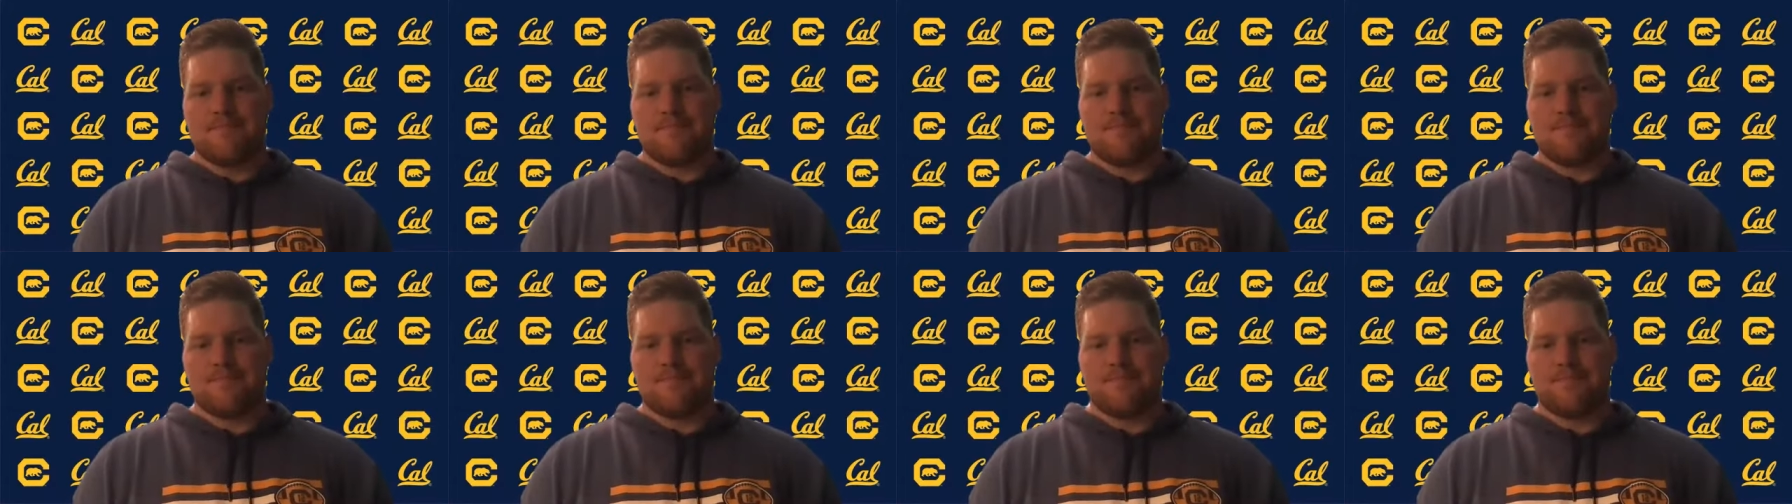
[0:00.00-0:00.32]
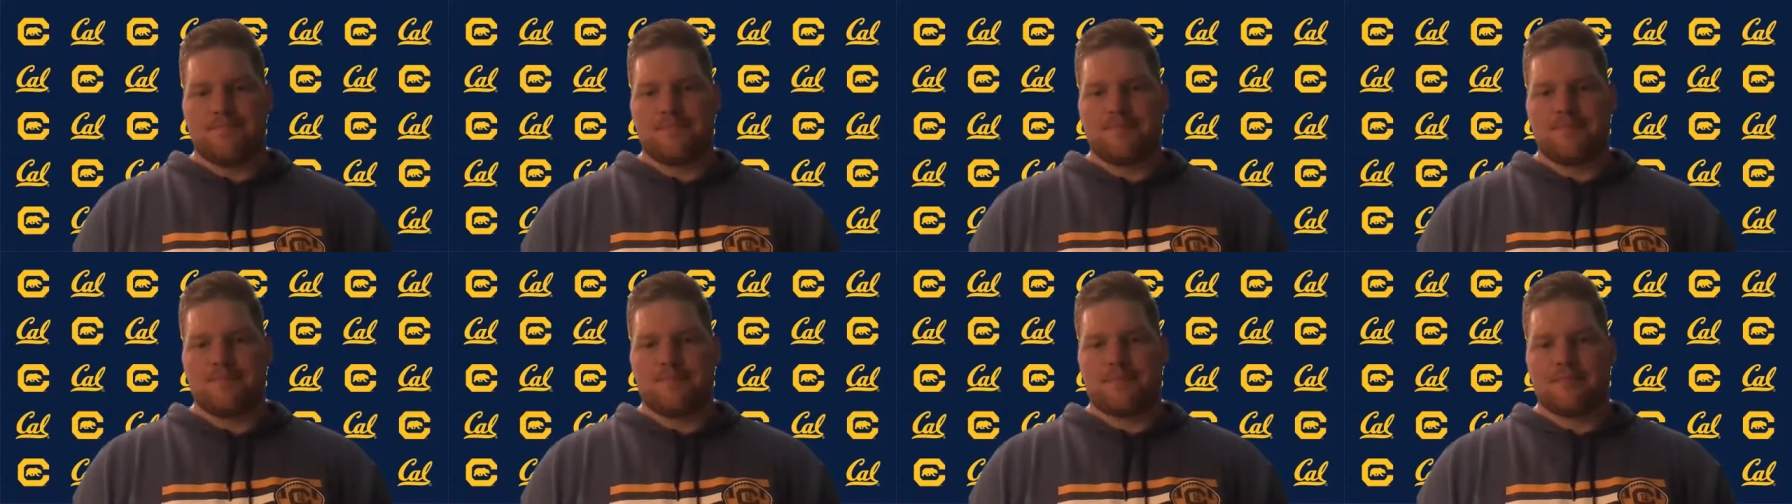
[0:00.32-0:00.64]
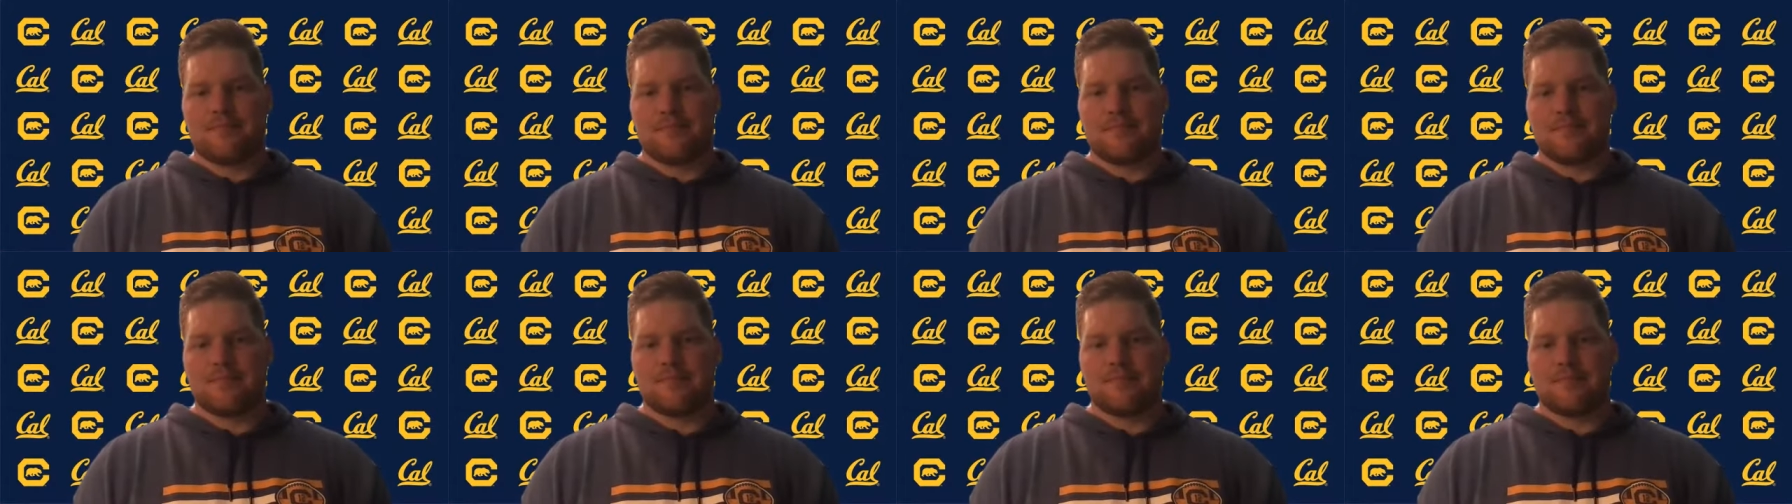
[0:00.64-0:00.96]
Okay,
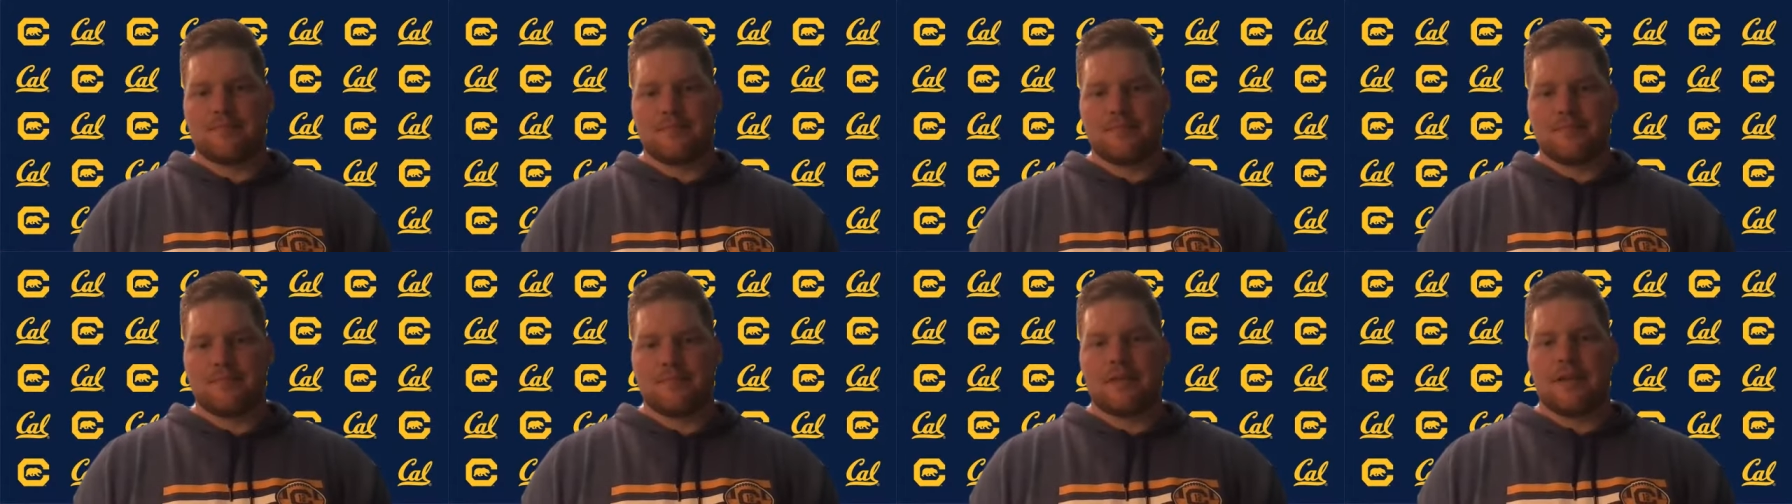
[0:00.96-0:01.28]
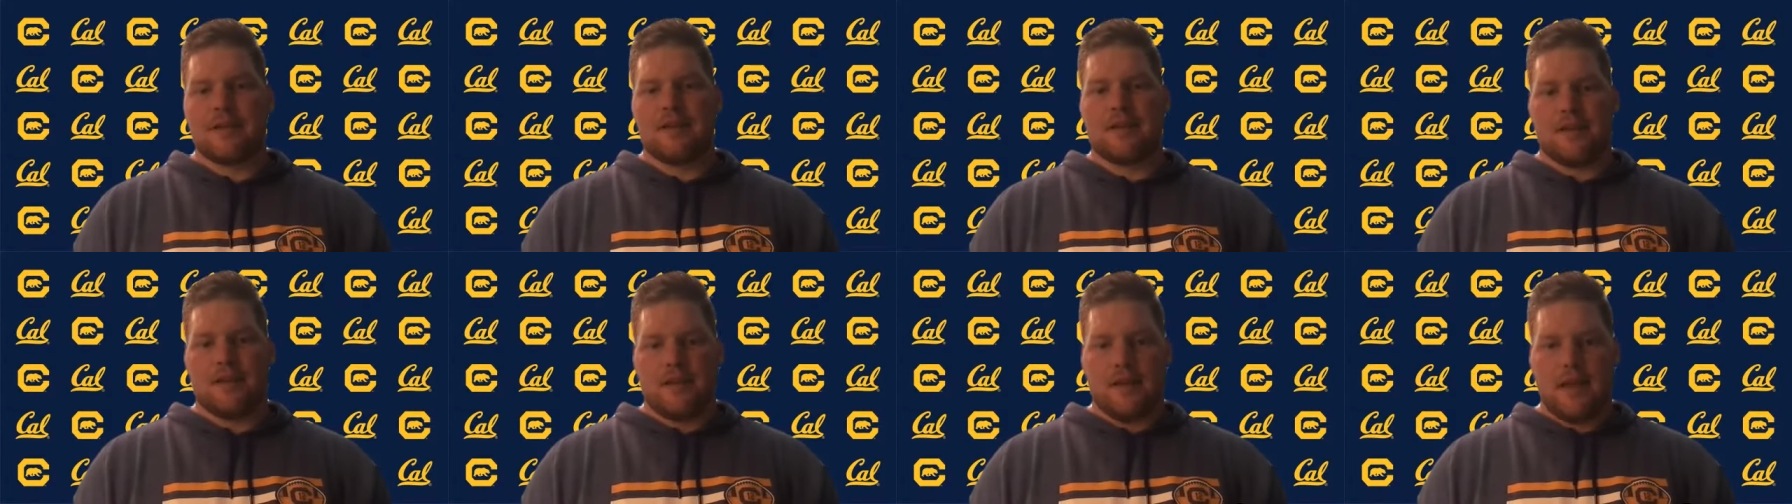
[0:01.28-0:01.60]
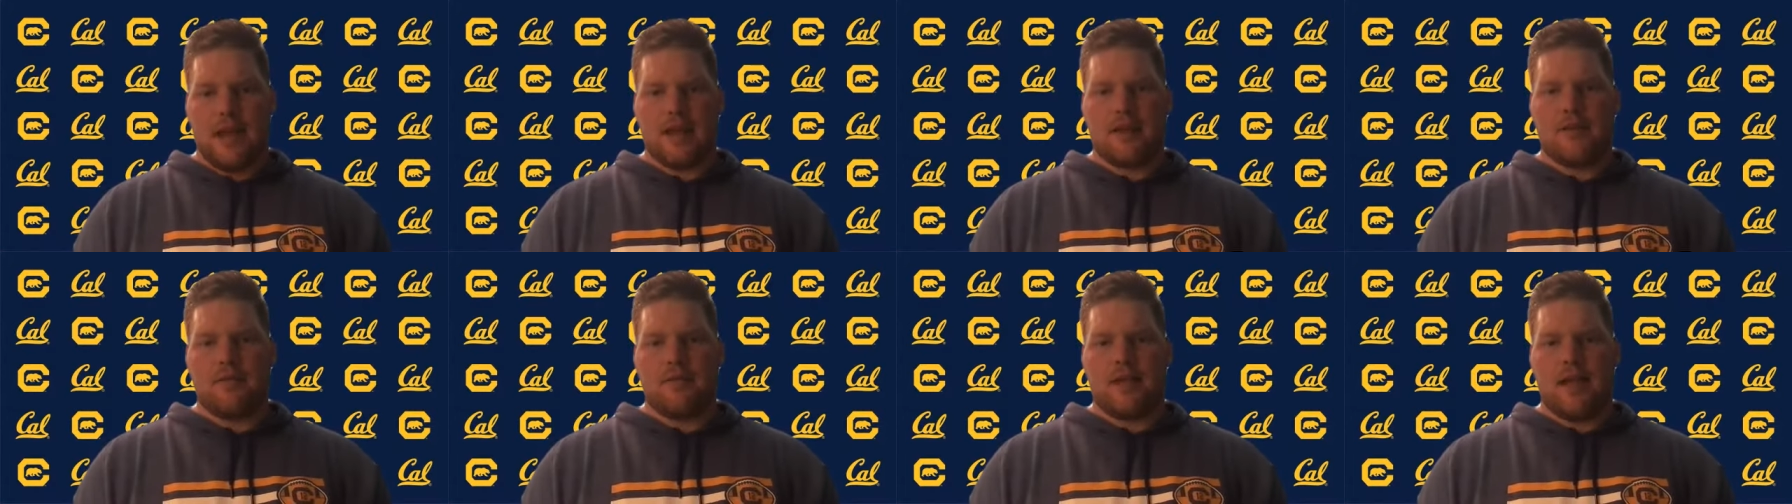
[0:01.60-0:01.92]
thanks.
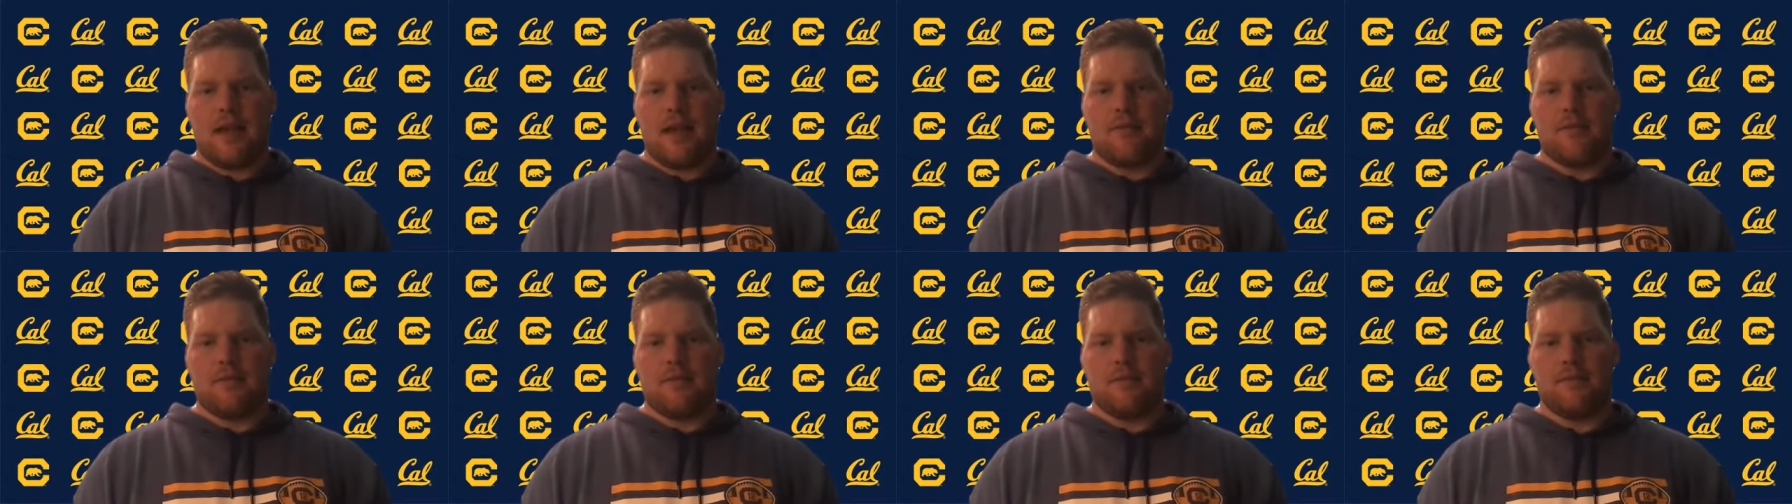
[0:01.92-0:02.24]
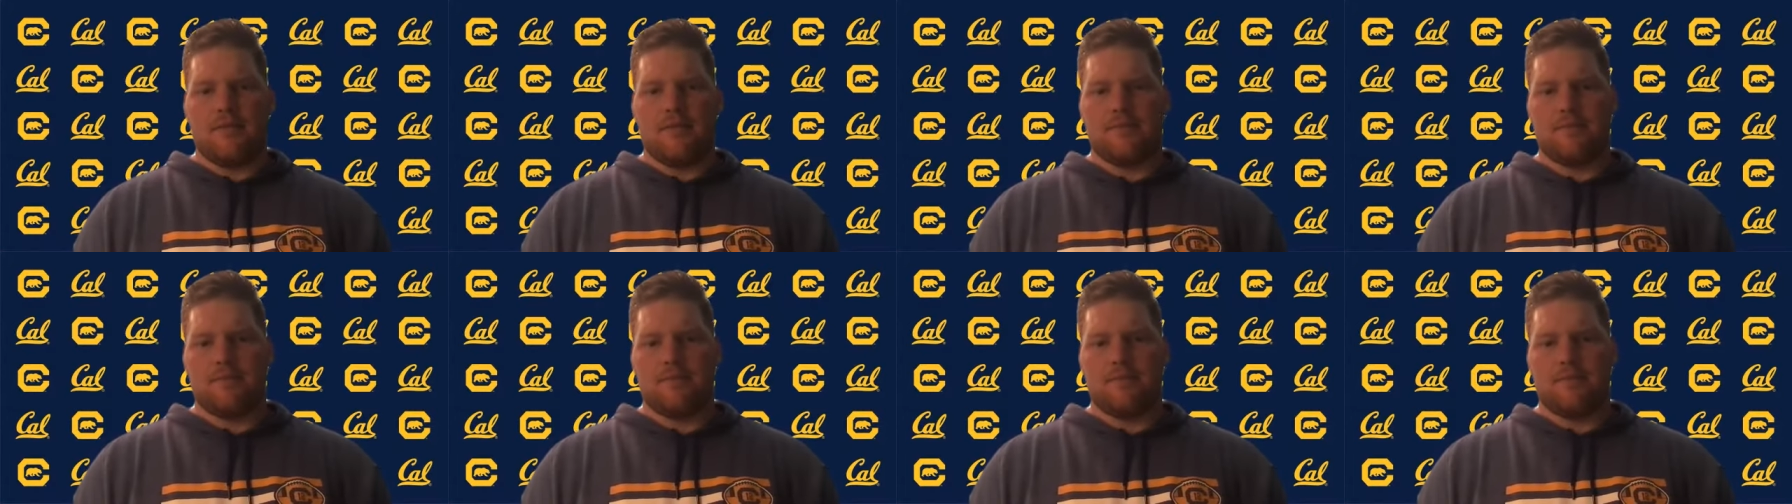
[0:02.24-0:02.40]
Thank you, David.